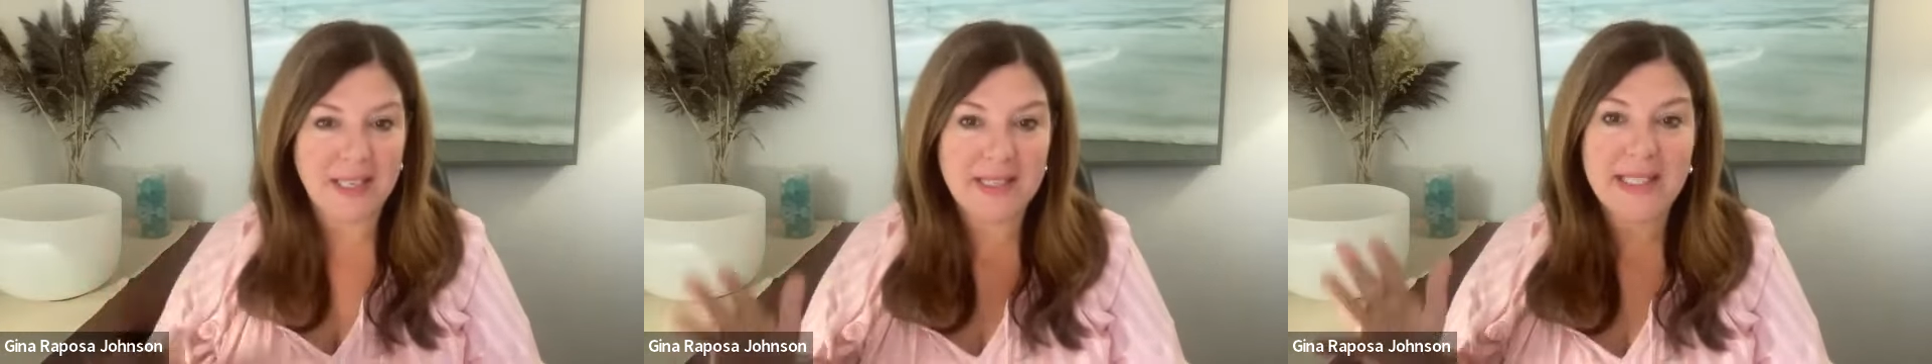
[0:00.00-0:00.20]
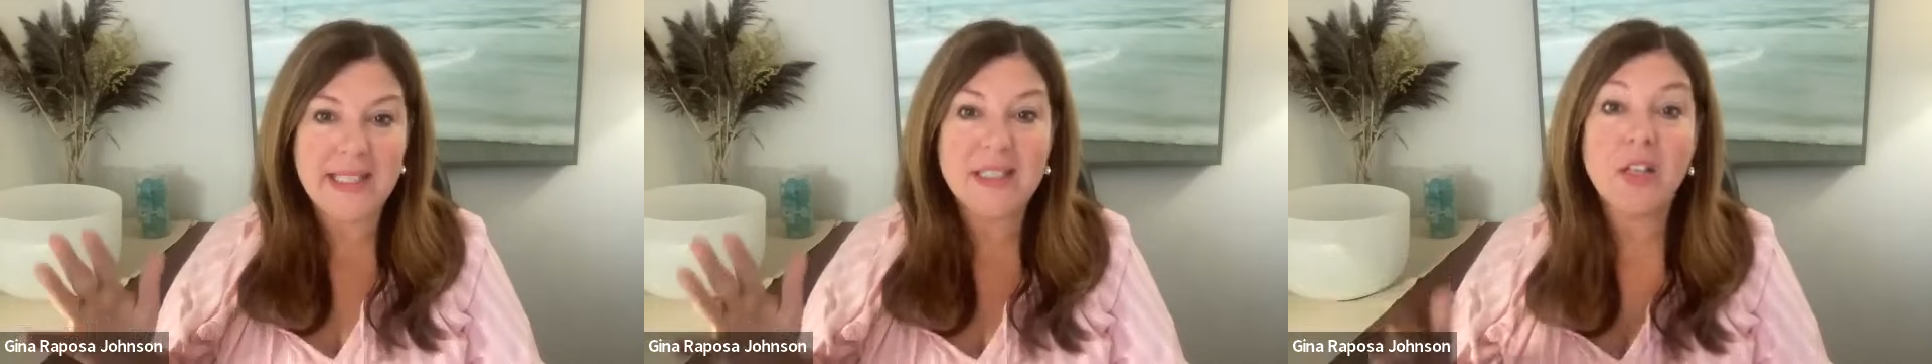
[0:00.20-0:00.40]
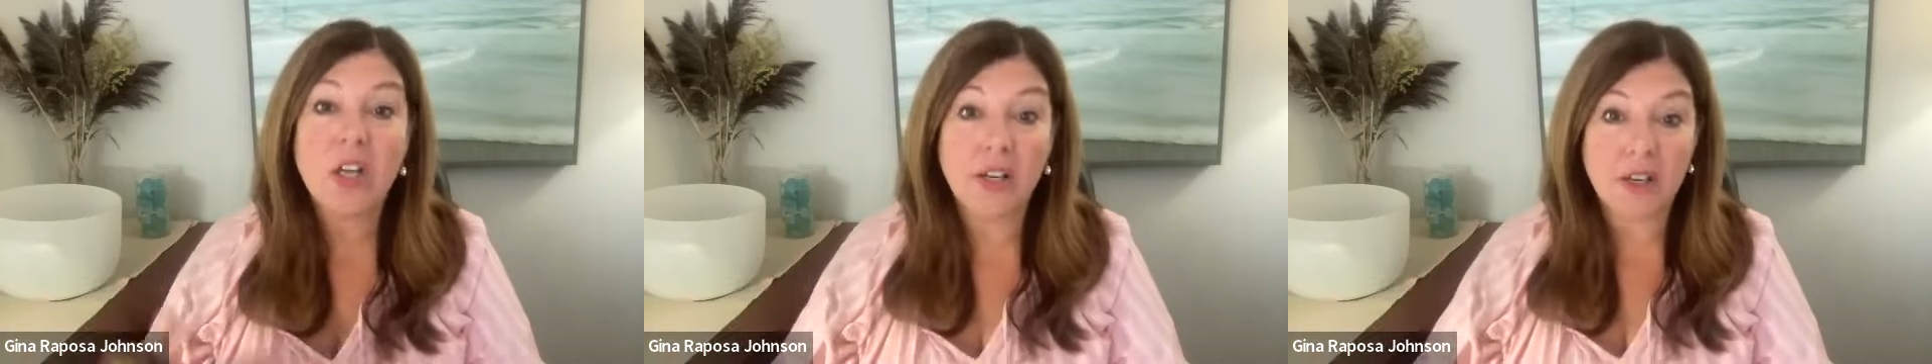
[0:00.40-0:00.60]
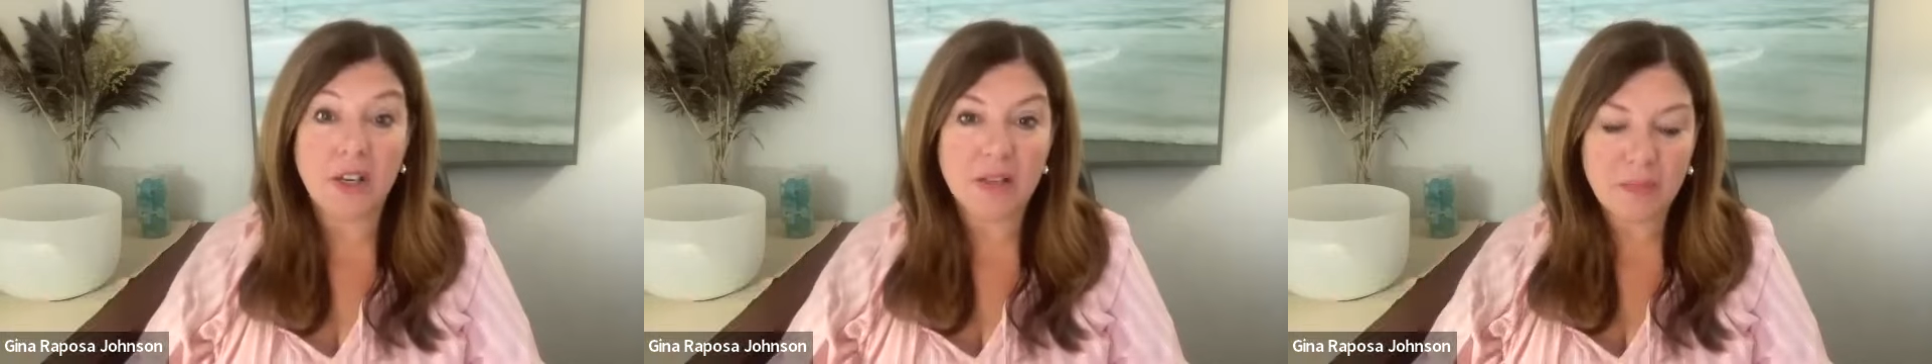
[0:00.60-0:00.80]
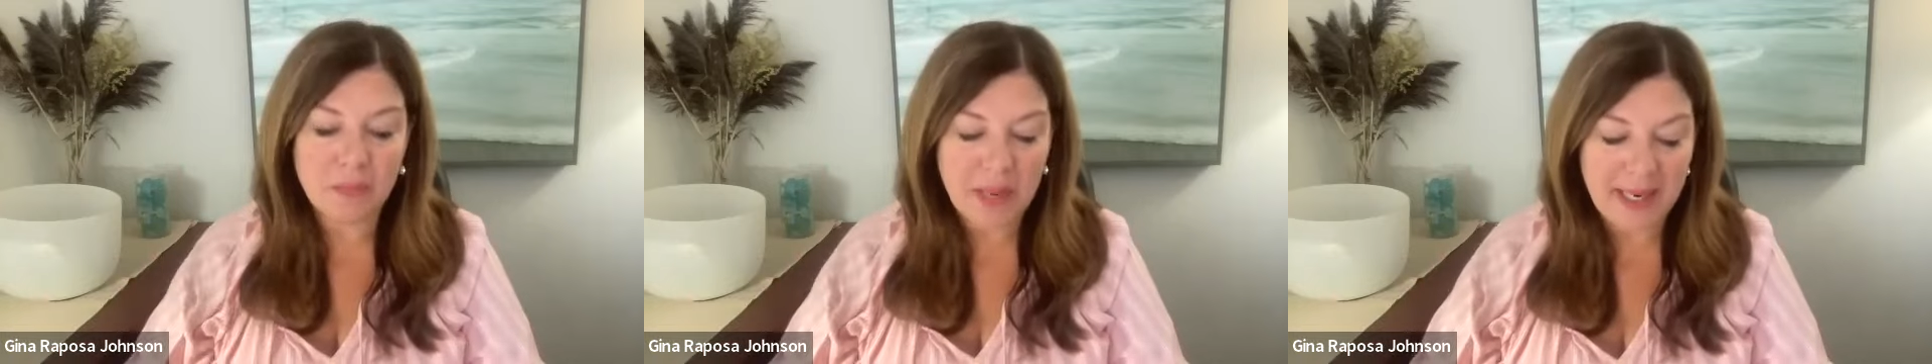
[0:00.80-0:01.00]
declutter
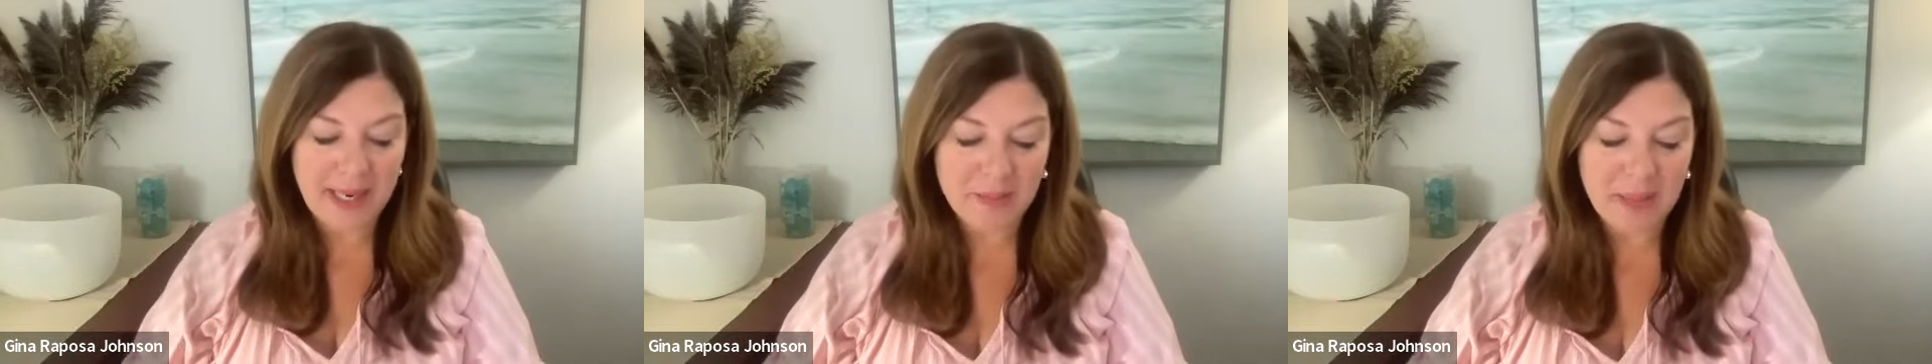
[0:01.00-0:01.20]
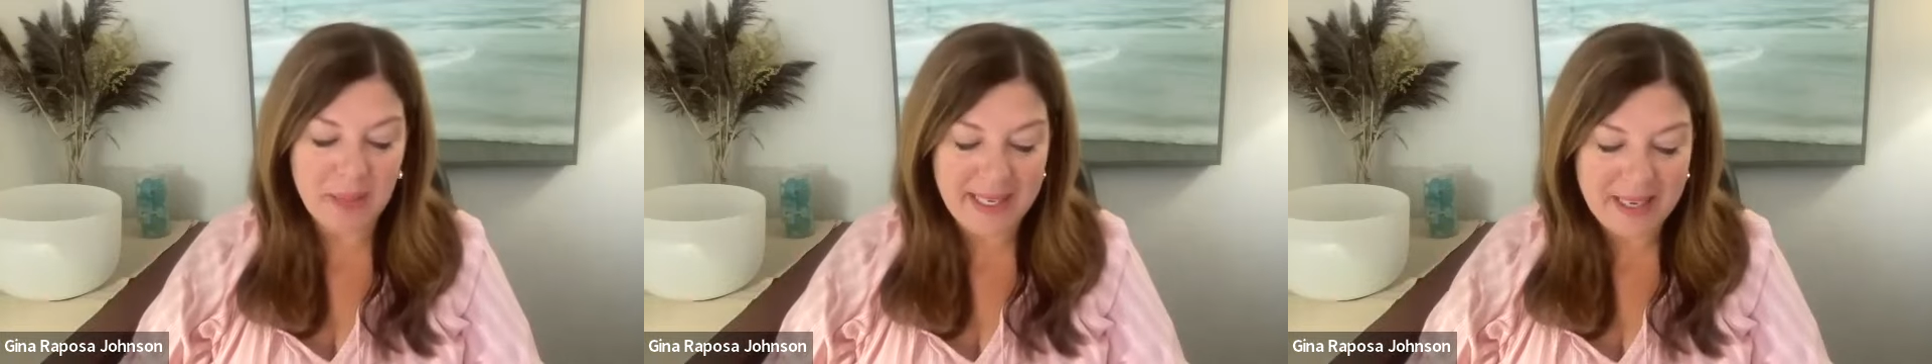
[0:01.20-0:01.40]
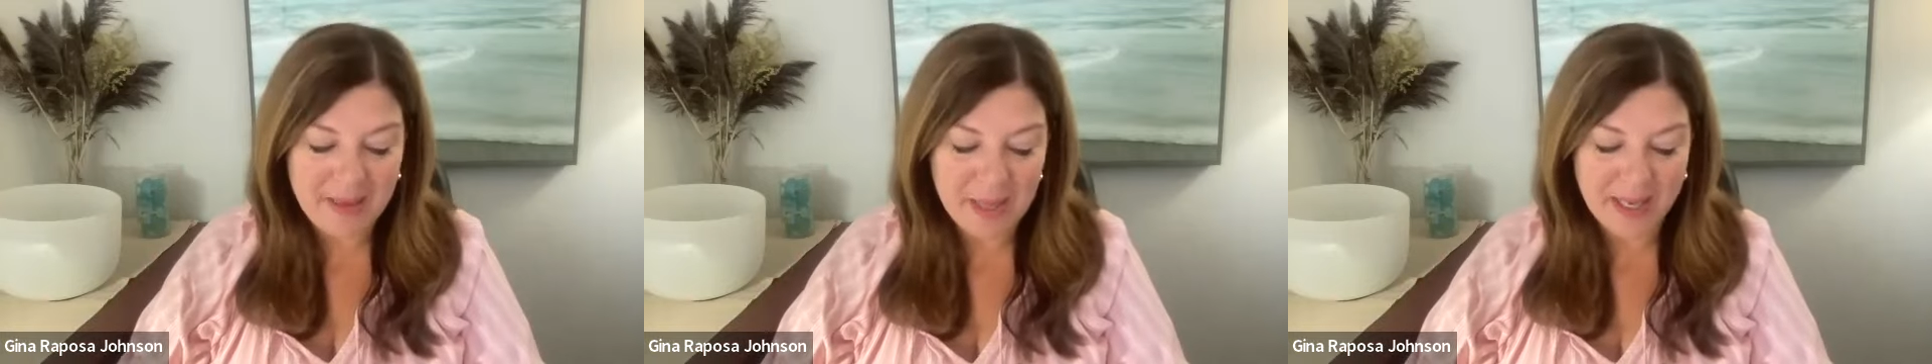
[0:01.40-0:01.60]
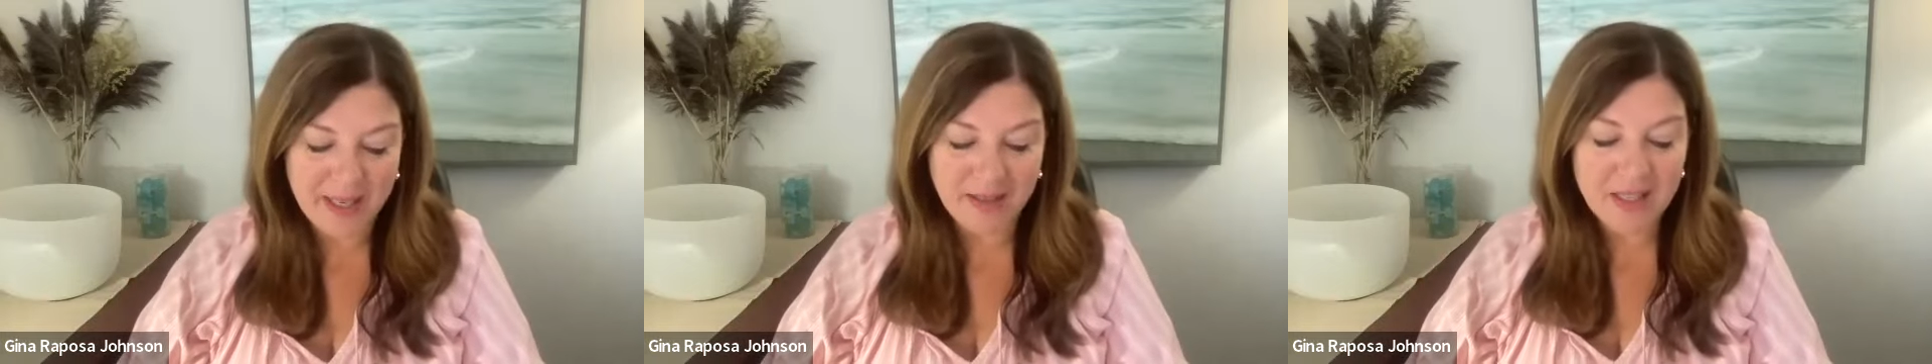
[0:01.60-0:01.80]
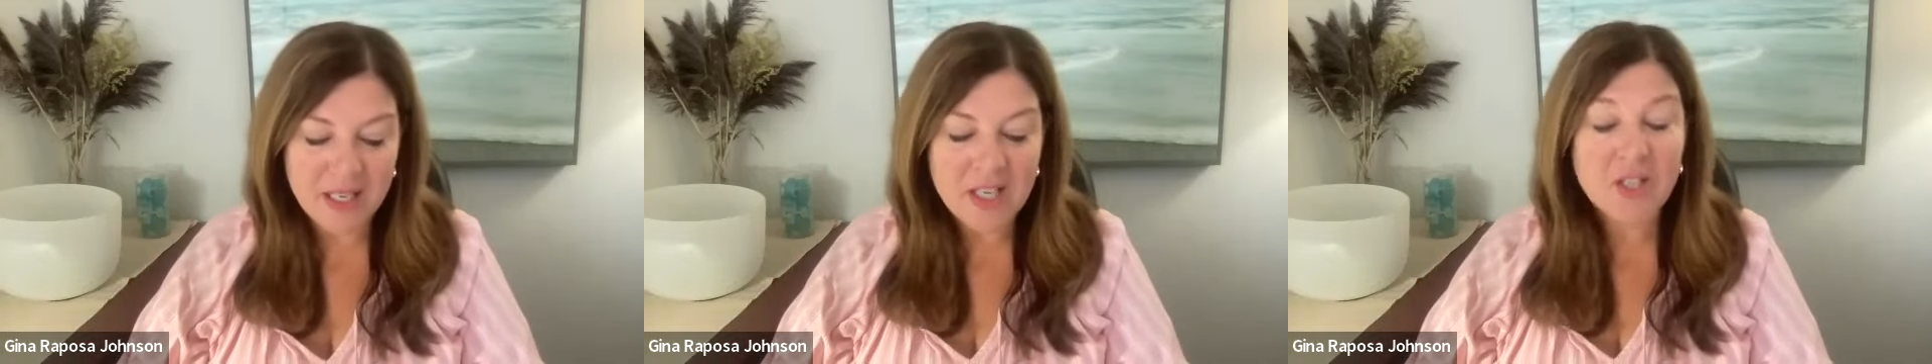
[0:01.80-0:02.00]
my
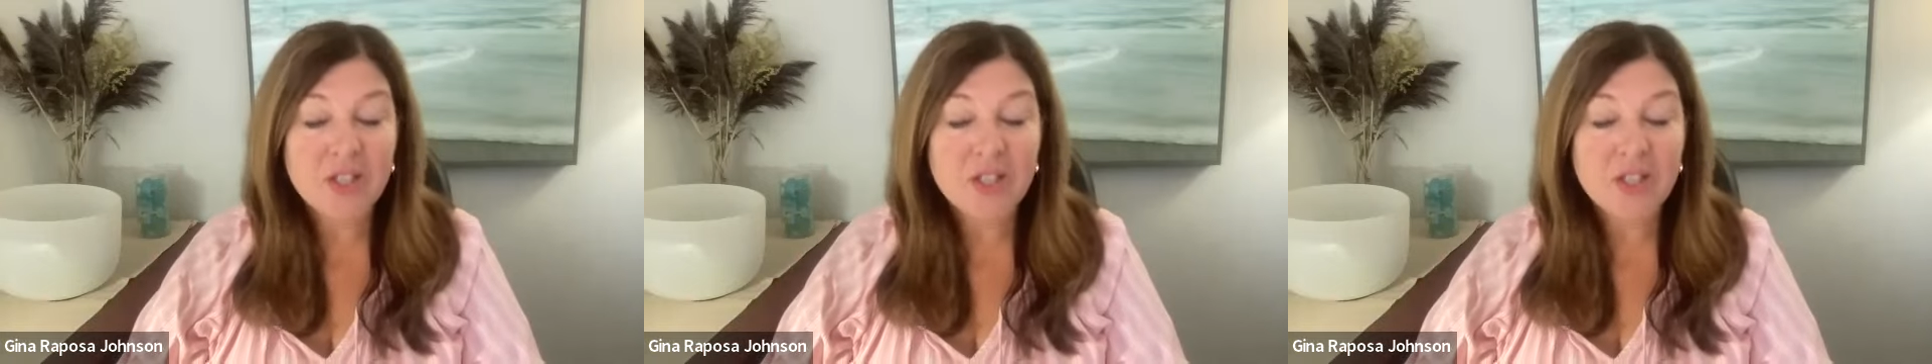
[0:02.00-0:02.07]
email.